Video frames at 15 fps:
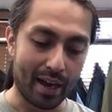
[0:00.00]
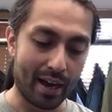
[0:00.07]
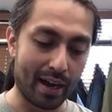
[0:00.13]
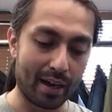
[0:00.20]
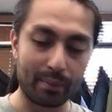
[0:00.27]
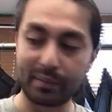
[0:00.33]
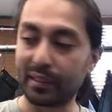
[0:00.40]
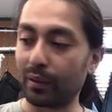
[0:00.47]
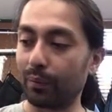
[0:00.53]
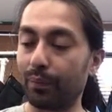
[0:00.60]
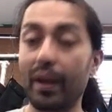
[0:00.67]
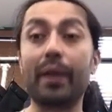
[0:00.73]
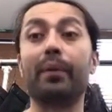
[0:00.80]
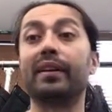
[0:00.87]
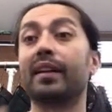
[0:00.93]
Um, so
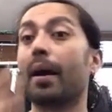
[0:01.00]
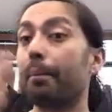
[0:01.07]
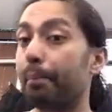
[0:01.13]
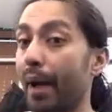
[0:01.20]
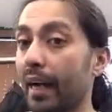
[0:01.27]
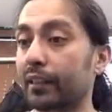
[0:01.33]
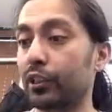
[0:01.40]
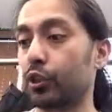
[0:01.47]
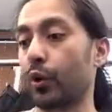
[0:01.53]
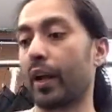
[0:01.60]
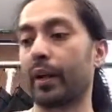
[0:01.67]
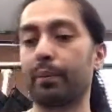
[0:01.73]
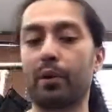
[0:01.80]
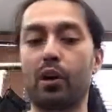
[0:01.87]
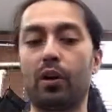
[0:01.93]
anyways, back to
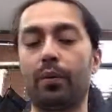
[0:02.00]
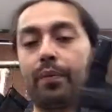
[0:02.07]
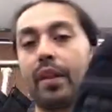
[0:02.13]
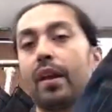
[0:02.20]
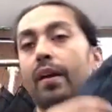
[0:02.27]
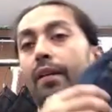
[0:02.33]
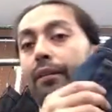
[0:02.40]
Dragon Ball.